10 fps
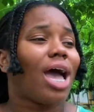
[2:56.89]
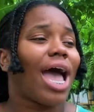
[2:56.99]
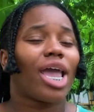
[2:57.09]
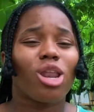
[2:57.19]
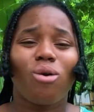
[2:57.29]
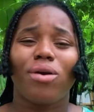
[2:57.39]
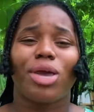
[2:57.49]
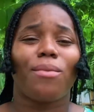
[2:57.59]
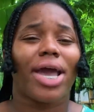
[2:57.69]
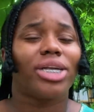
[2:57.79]
I know
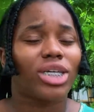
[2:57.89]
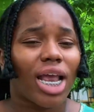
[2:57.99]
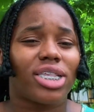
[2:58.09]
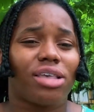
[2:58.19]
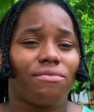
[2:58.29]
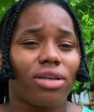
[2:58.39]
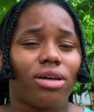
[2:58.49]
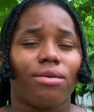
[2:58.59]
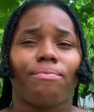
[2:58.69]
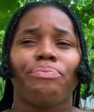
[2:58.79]
you might enjoy yourself, look.